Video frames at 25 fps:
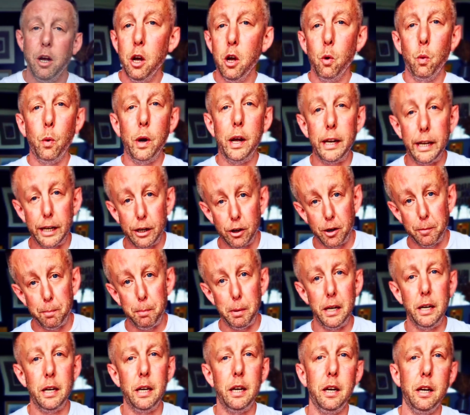when are you going to be
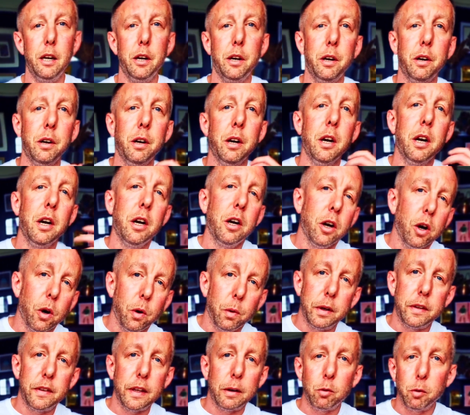here? Oh, I think
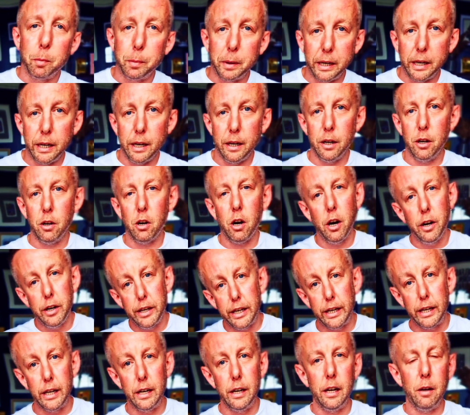we'll be here. How do you get
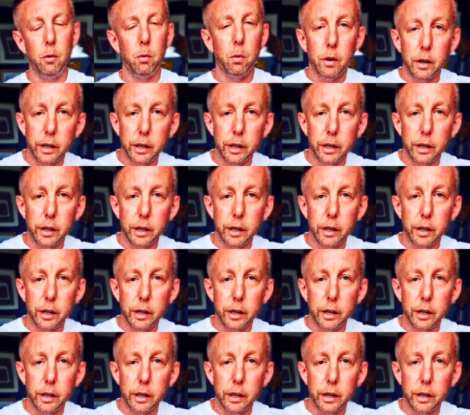in? Where do